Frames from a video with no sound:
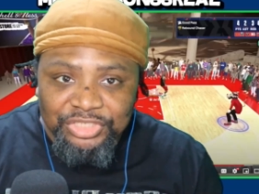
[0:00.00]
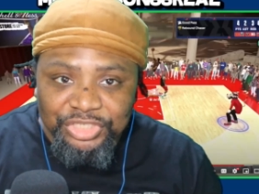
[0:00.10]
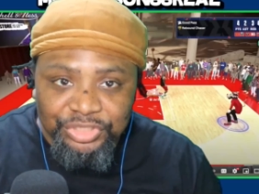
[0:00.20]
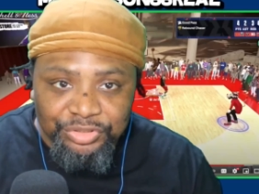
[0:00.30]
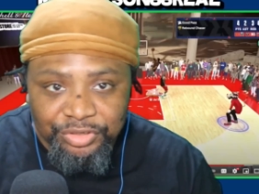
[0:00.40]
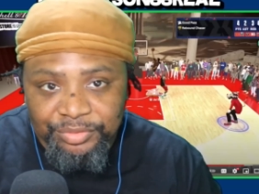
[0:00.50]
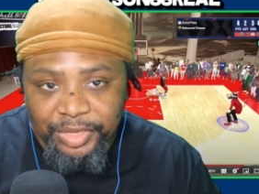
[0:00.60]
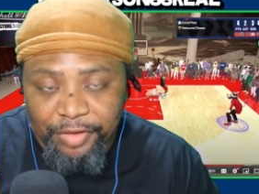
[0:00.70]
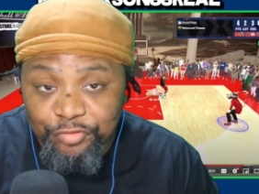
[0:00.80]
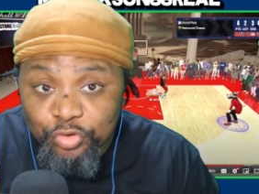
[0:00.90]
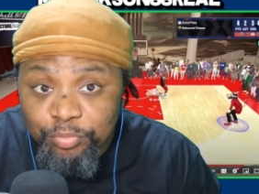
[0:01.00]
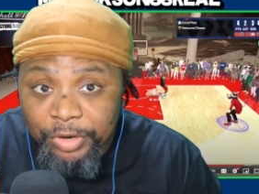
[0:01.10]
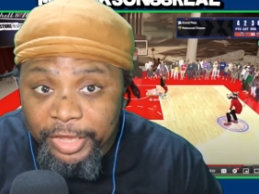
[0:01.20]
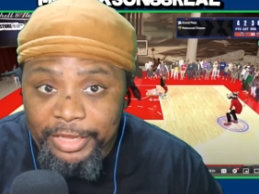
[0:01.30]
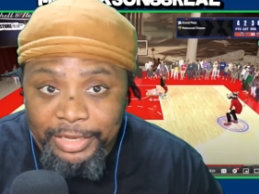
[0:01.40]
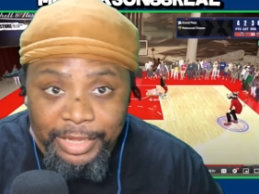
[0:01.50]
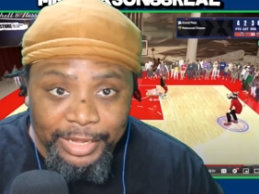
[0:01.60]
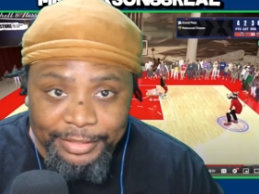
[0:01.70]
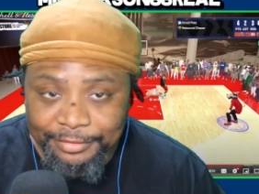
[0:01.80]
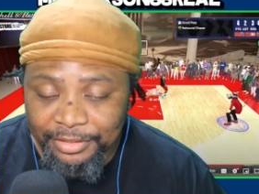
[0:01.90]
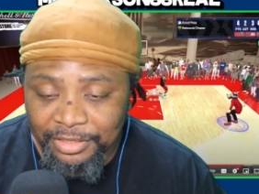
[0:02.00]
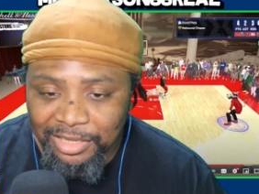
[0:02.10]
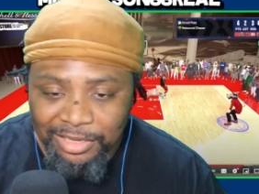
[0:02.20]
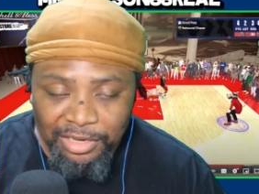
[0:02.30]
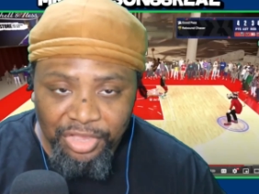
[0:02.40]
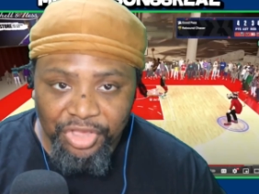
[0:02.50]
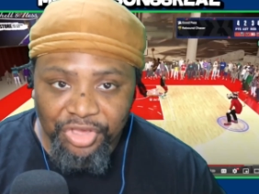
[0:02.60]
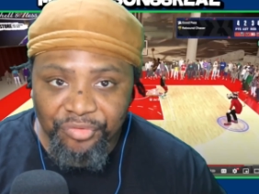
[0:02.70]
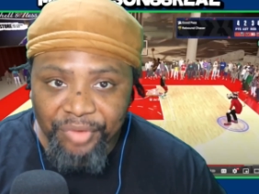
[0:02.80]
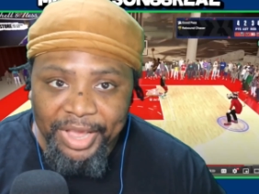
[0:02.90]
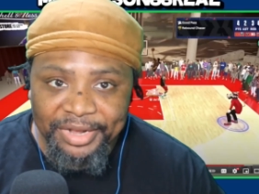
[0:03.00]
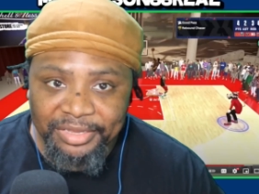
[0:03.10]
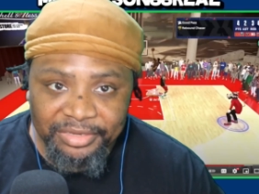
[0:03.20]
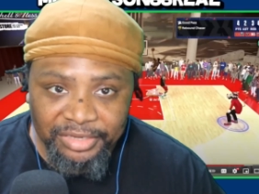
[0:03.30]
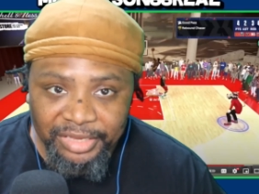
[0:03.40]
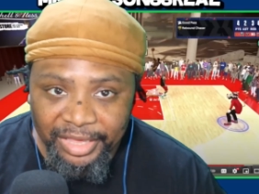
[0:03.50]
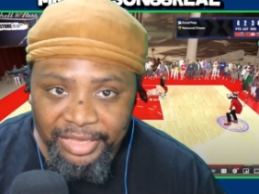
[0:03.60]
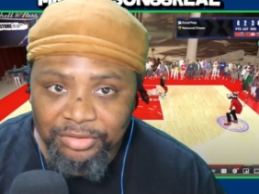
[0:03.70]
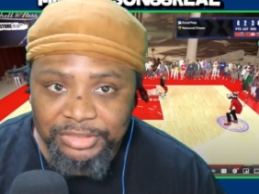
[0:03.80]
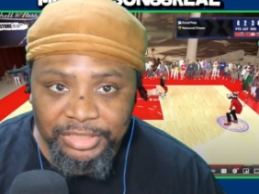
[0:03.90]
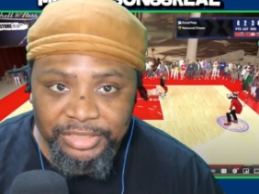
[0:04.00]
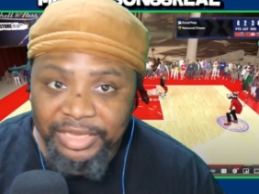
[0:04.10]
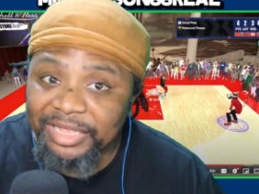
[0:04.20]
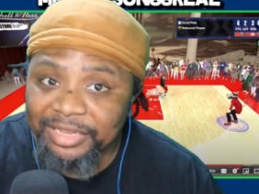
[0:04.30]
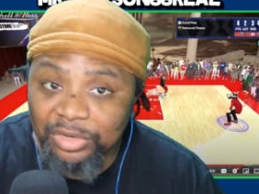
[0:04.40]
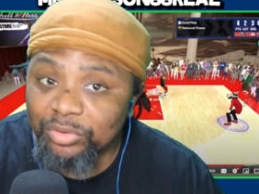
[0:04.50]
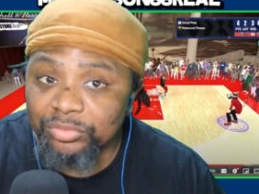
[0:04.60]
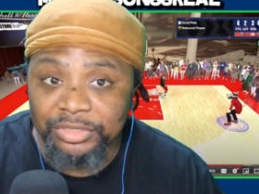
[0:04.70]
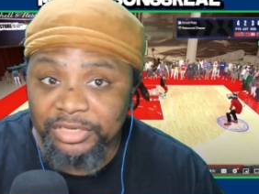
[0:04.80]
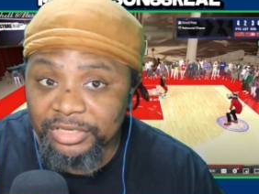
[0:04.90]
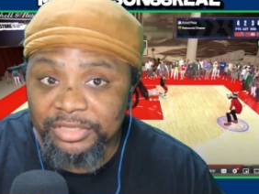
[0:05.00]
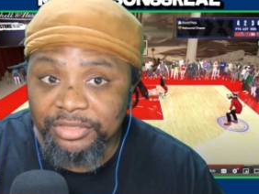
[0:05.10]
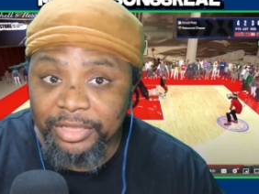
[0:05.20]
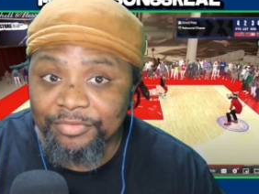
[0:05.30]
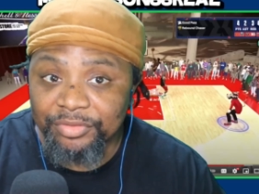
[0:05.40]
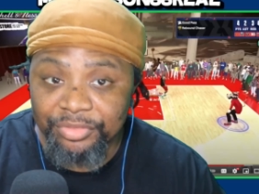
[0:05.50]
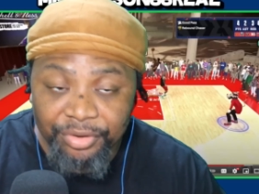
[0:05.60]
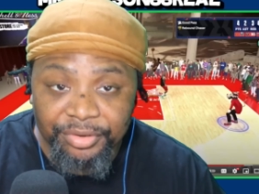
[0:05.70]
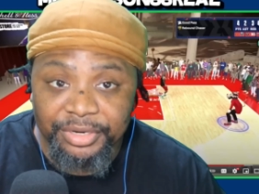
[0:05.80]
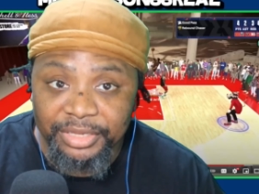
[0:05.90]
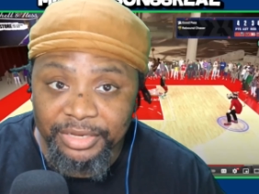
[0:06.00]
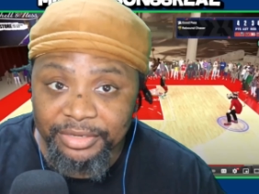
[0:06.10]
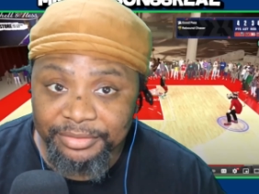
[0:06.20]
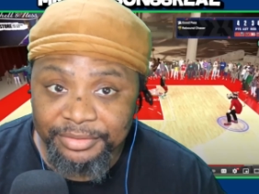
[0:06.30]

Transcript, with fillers: to you, yo. If you play a lot, grinding it. Ain't gonna take you that long to get to level 30, y'all.